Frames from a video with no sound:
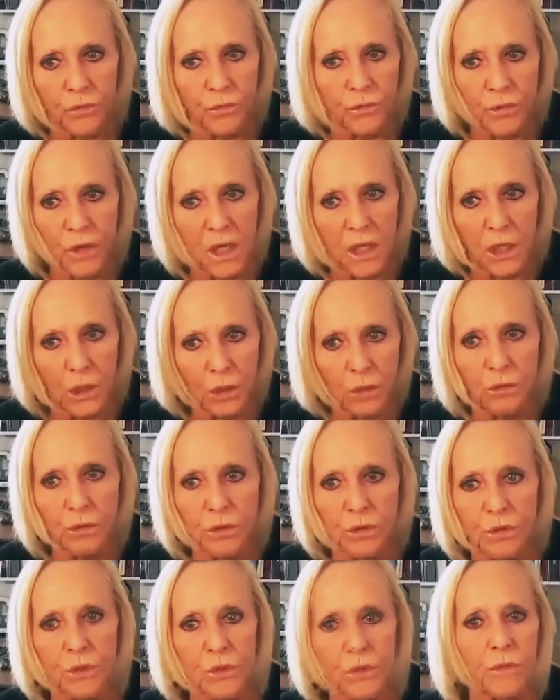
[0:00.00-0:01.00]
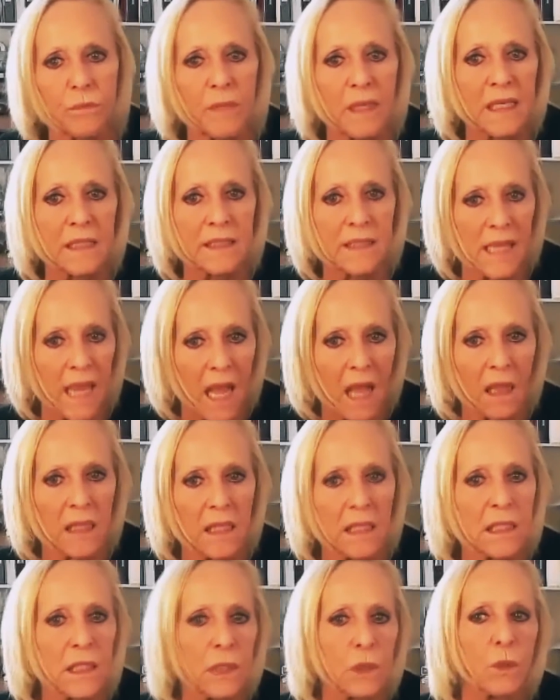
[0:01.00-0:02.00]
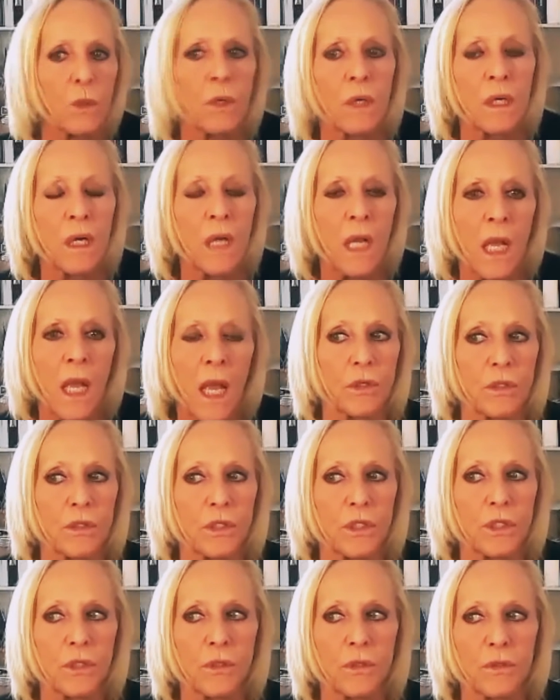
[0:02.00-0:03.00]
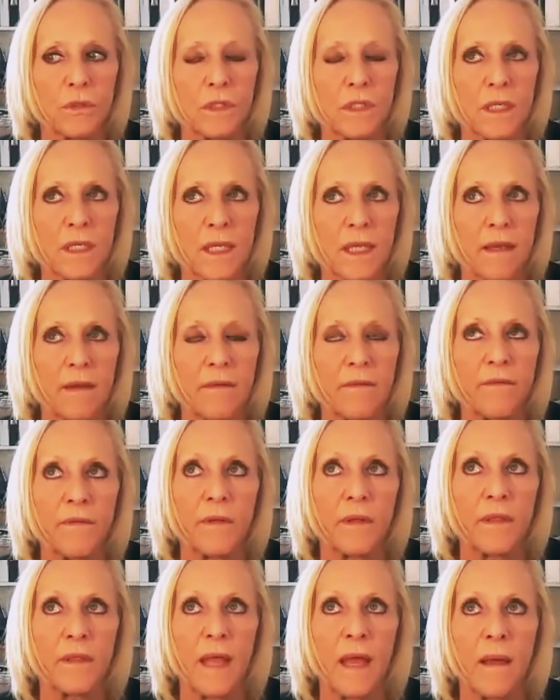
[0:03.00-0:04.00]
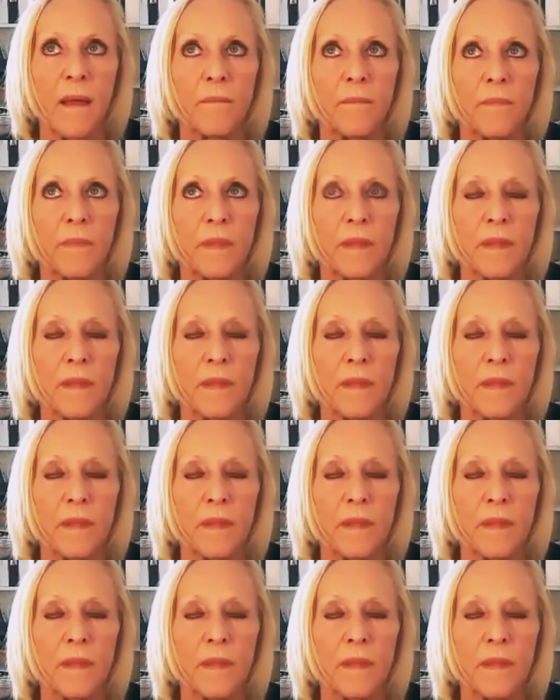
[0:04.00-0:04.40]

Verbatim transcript: drug user mentality or to to give them